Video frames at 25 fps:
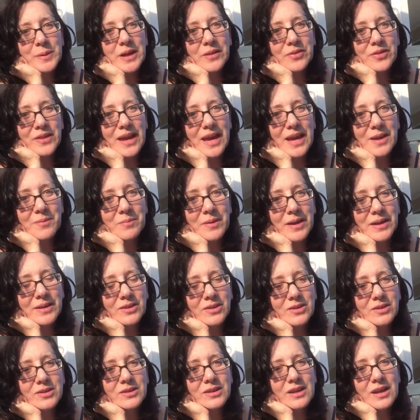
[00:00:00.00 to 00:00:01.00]
about that,
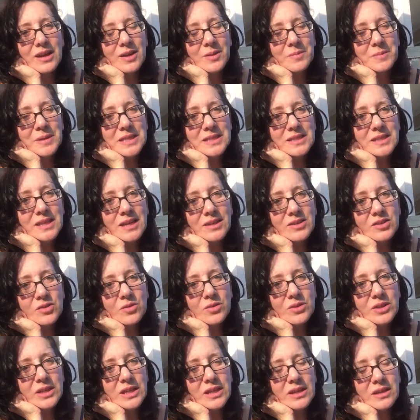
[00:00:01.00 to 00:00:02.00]
Michael. Um, he said
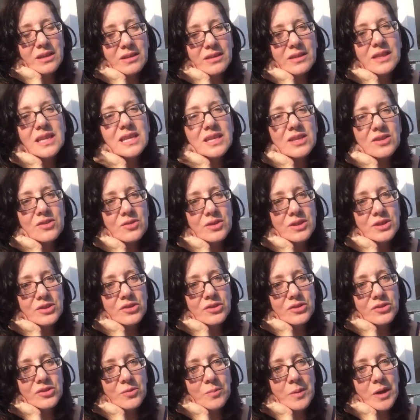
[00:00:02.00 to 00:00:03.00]
you only think you can
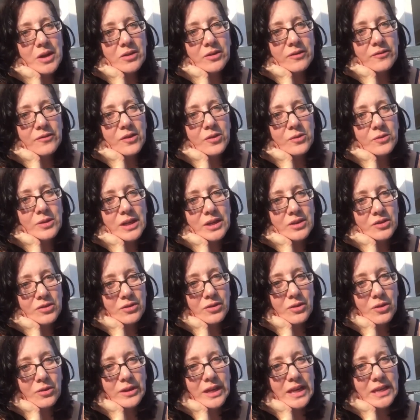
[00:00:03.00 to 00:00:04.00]
turn your microphone and
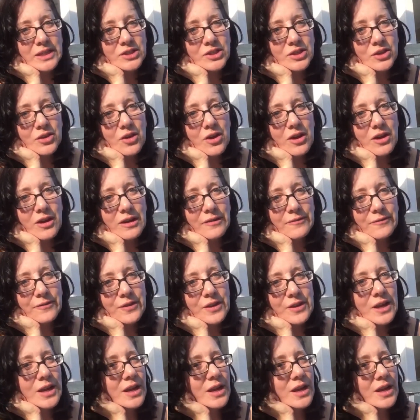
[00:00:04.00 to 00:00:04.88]
your location off.